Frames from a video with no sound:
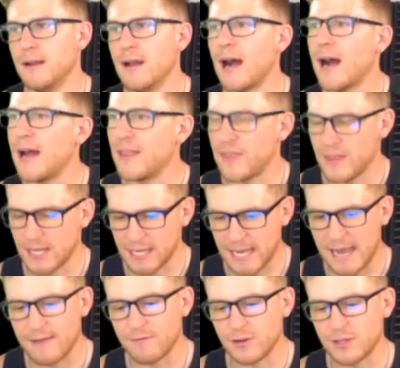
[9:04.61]
I think
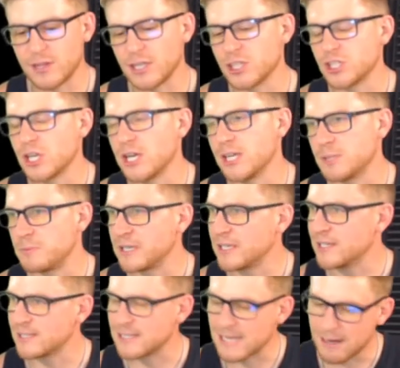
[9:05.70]
everything changed
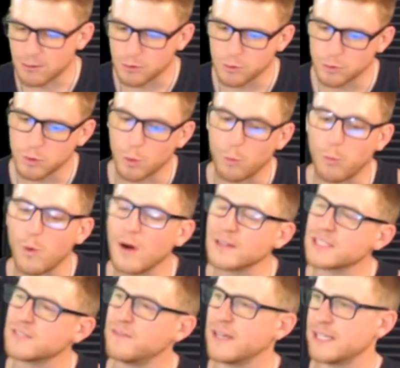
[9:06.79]
because now Google
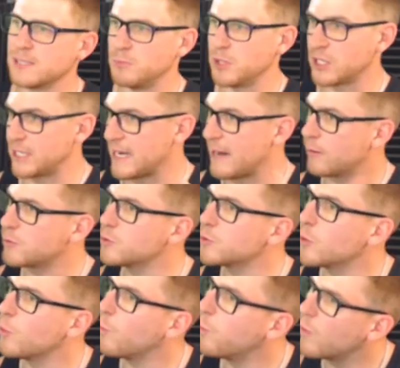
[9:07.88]
wants Facebook, now
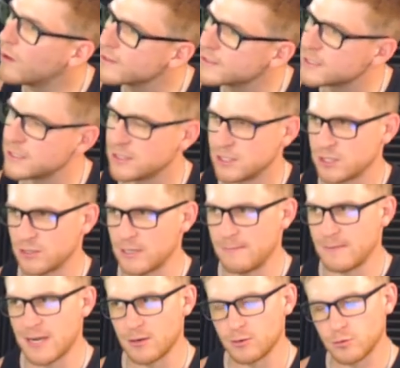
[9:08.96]
Google wants
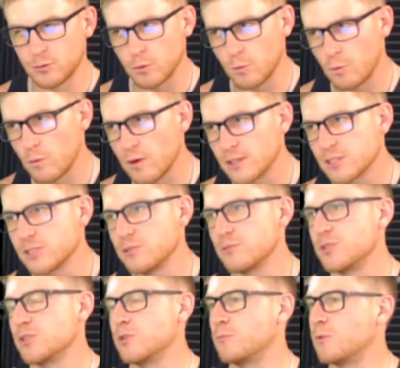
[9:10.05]
Instagram, now Google wants
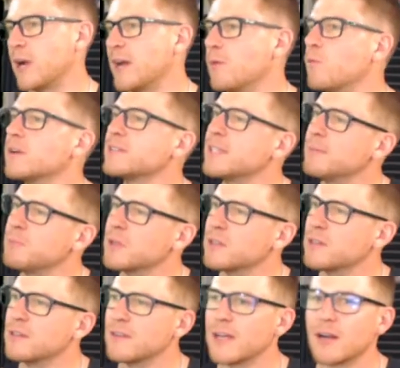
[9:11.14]
YouTube, right? Where
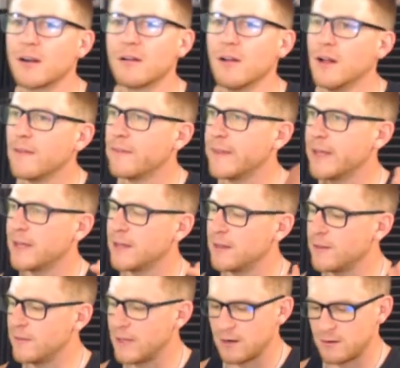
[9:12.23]
typically they're they
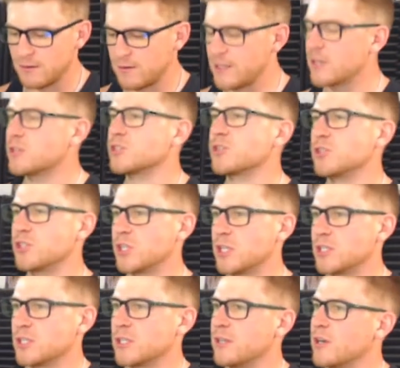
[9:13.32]
they're they're a search
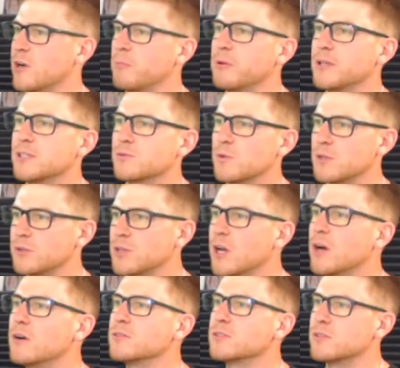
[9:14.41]
engine, they're a place where you
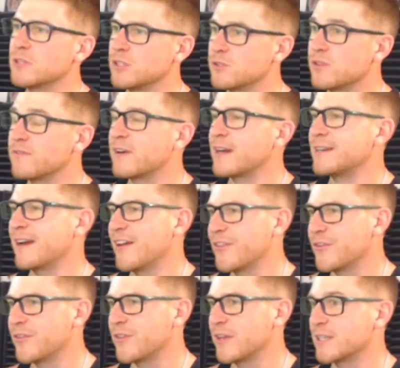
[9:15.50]
go so that you can find
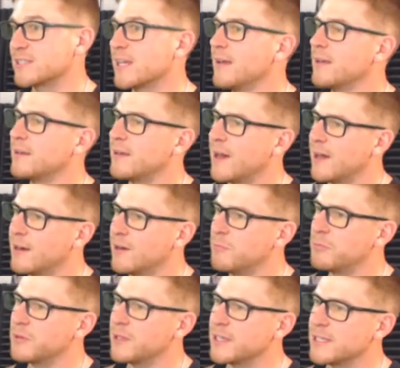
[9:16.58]
other things, not a
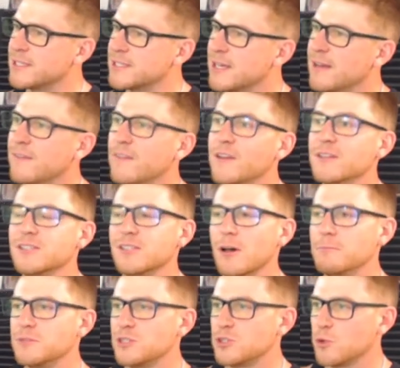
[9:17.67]
place that is
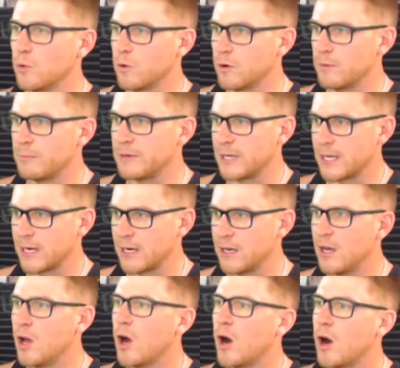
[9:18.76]
absorbing
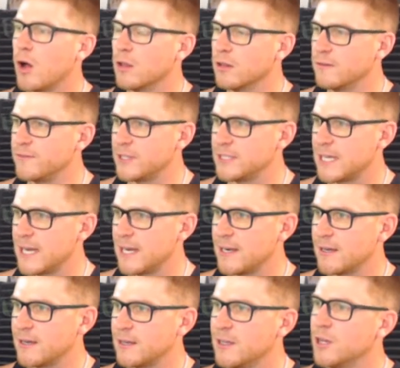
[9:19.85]
all of the
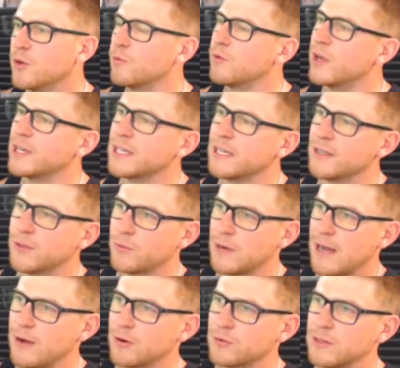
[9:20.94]
data, running it through
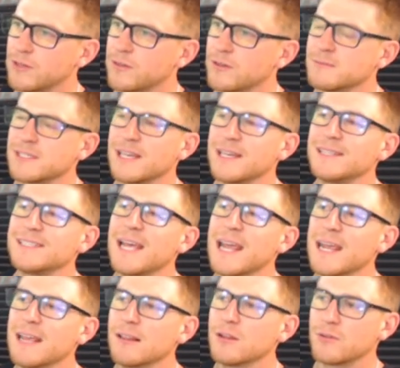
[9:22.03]
algorithms and
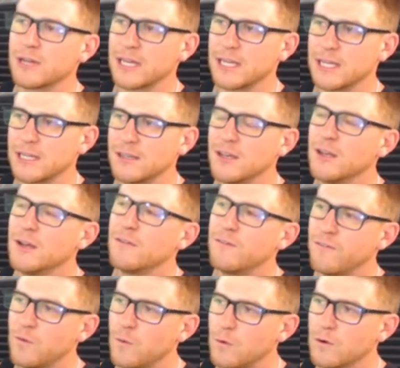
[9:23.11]
tailoring it
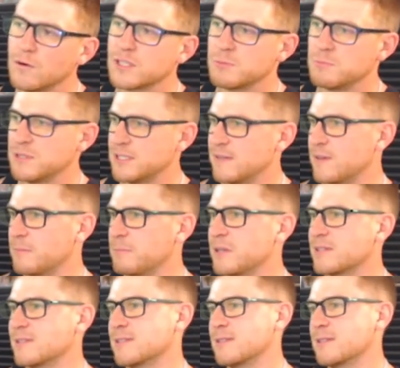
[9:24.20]
for specific
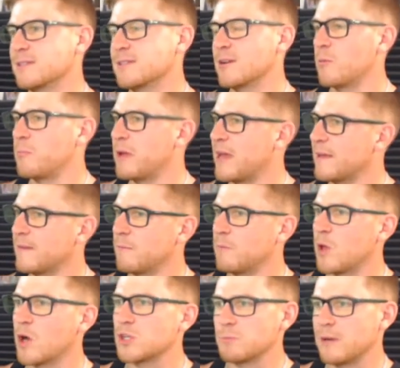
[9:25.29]
businesses that are paying them
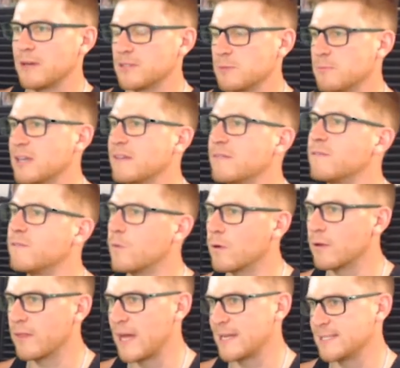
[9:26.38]
large amounts of money
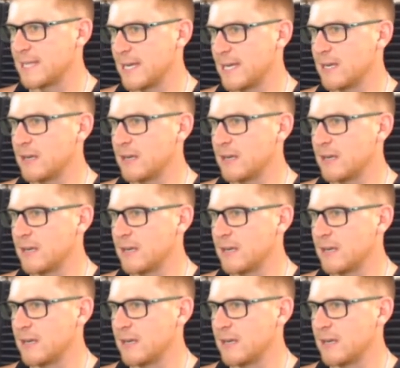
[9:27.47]
for that data,